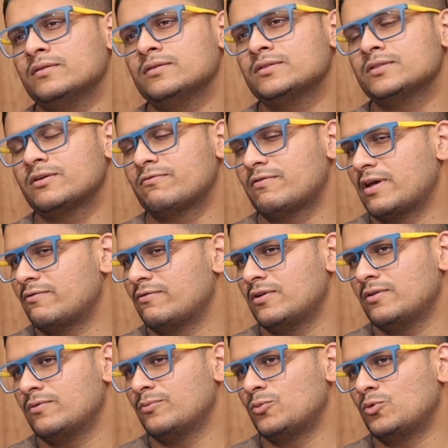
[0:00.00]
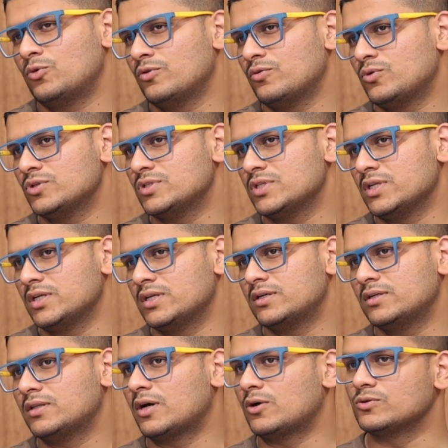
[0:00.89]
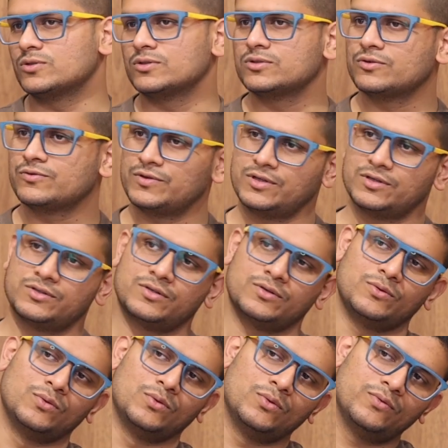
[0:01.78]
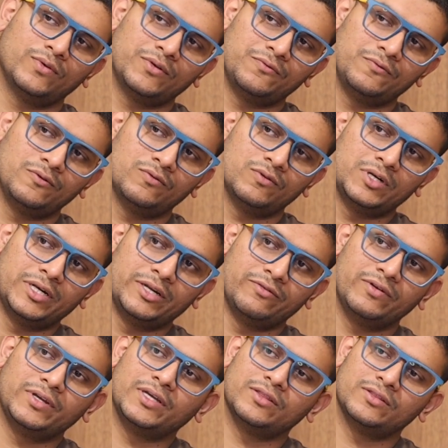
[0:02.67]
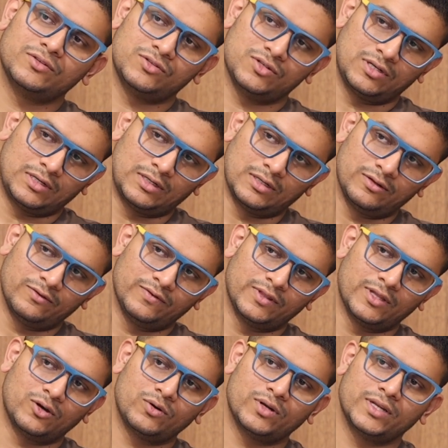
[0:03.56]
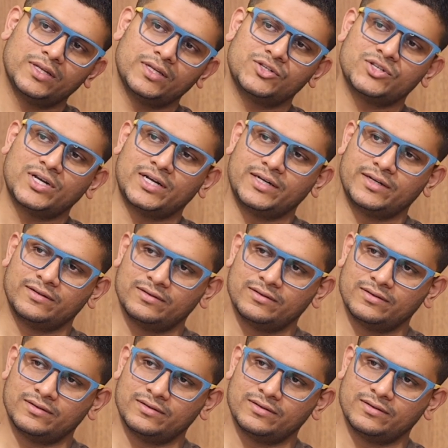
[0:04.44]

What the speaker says: this survival mode was needed thousands of years ago when we were living in the jungle without any shelter.